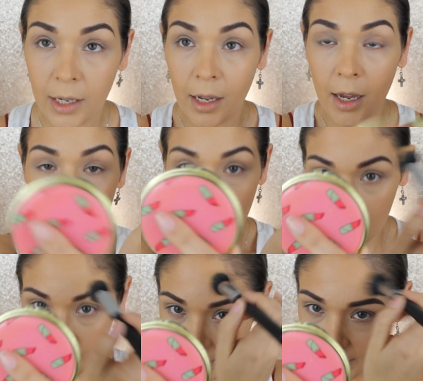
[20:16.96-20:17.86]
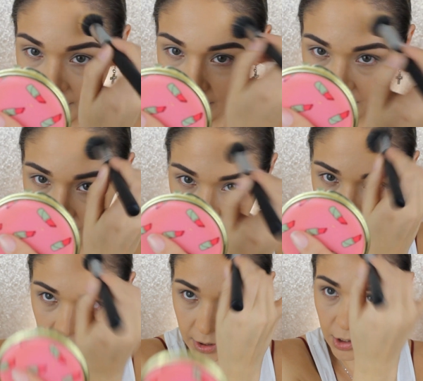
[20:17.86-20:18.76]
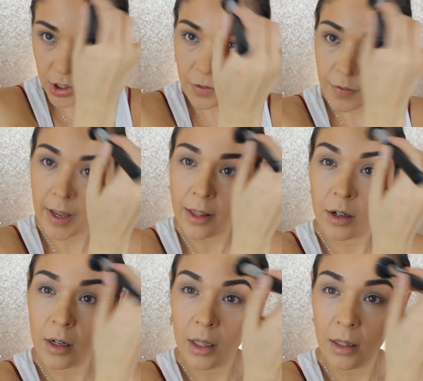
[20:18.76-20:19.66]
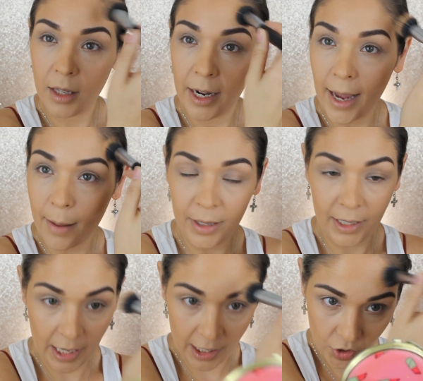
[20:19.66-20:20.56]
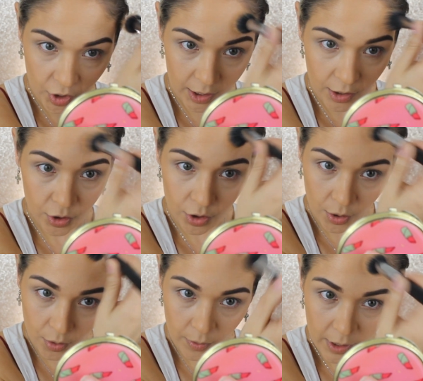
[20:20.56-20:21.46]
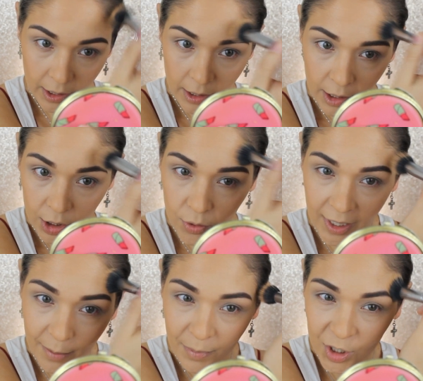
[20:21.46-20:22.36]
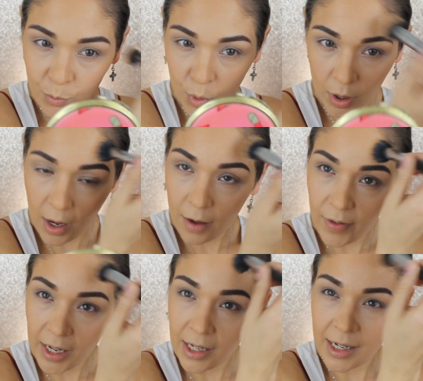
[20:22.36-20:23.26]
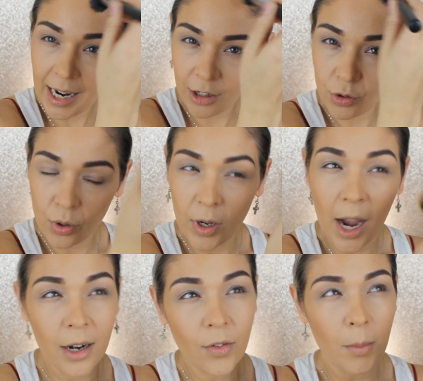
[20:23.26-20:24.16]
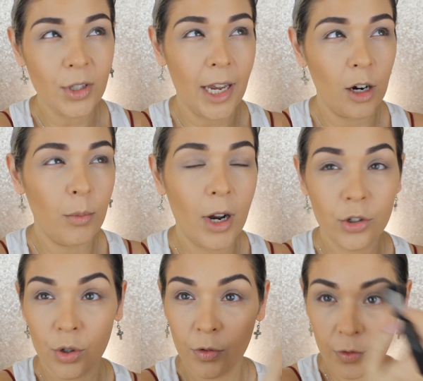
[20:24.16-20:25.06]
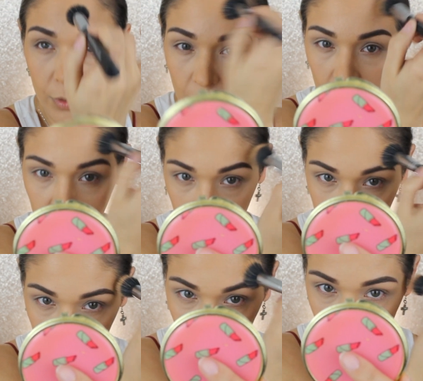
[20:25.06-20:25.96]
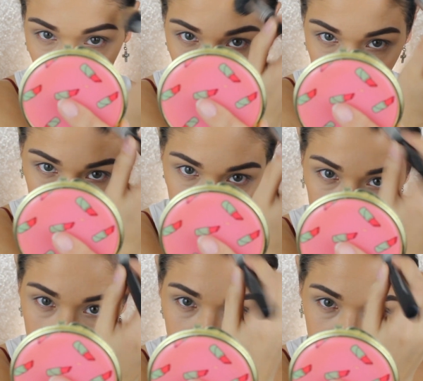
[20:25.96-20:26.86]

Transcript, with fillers: Um, is that they give you such a feather a light application, so you get much more of a natural, kind of almost airbrushed or flawless finish